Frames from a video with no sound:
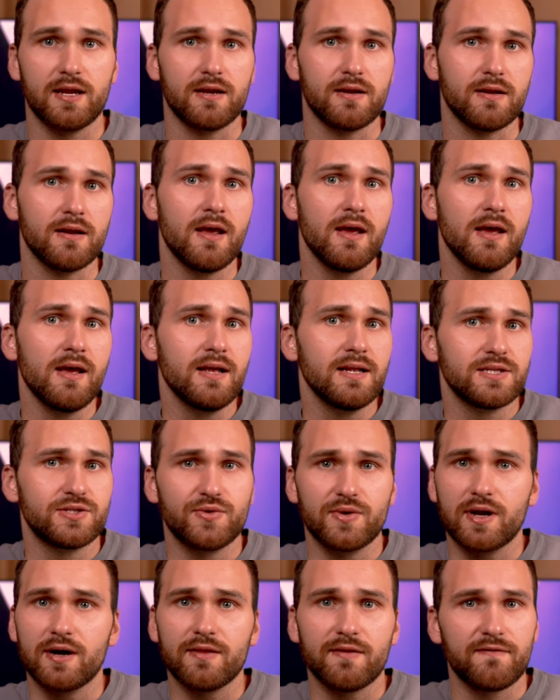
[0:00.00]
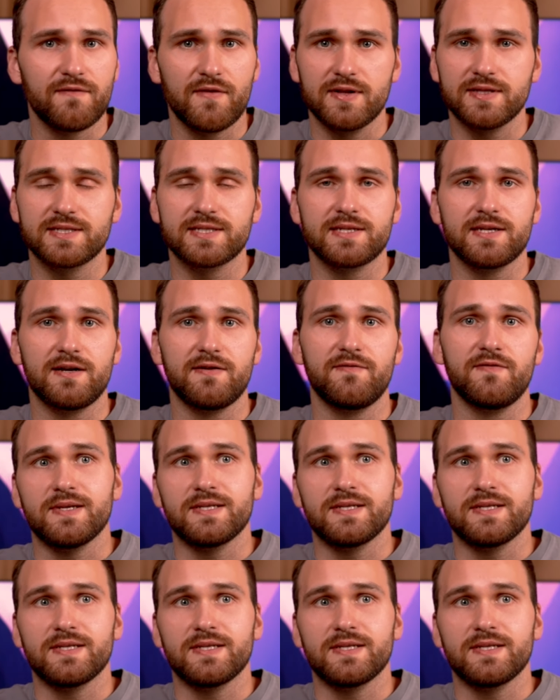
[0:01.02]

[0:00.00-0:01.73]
and doing all the fun stuff.